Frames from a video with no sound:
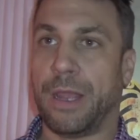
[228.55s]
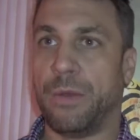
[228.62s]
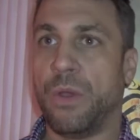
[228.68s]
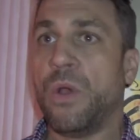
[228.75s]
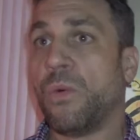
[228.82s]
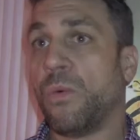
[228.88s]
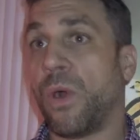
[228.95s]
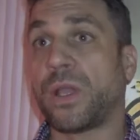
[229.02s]
And
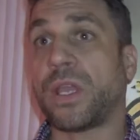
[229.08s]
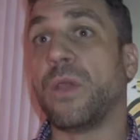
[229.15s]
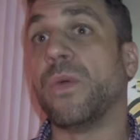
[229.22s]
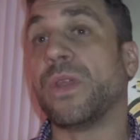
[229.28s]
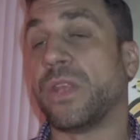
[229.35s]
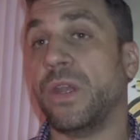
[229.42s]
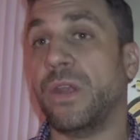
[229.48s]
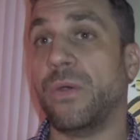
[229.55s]
working
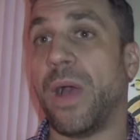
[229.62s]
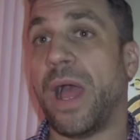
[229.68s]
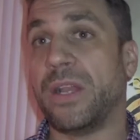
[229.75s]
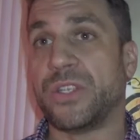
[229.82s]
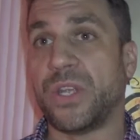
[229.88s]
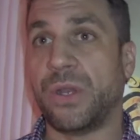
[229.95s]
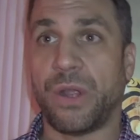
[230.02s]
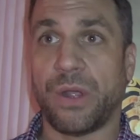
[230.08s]
with the new
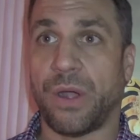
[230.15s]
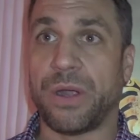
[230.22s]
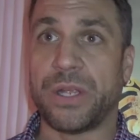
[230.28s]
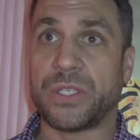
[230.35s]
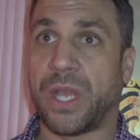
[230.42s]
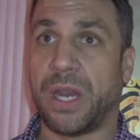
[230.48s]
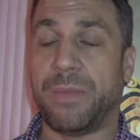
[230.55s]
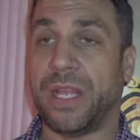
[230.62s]
engine, you're
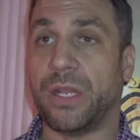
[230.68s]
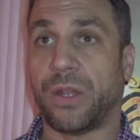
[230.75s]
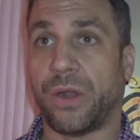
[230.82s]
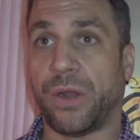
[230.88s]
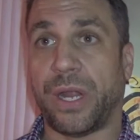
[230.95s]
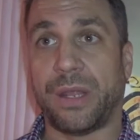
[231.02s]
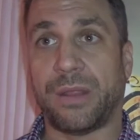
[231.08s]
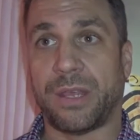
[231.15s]
always going to be
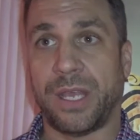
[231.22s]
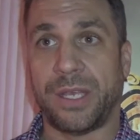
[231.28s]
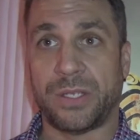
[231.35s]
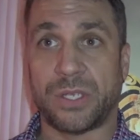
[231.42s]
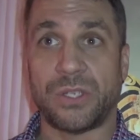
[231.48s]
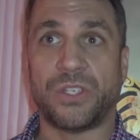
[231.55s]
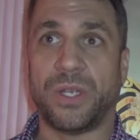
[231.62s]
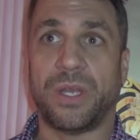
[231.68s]
learning
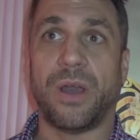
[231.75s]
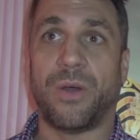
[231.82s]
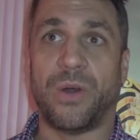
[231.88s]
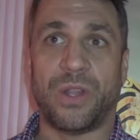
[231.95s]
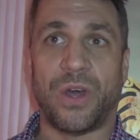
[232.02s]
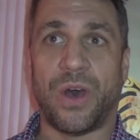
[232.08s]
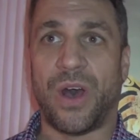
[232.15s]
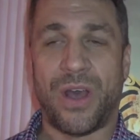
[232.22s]
things as you go
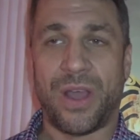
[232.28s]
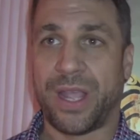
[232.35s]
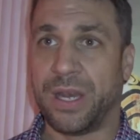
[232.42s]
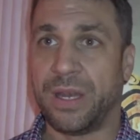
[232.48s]
along,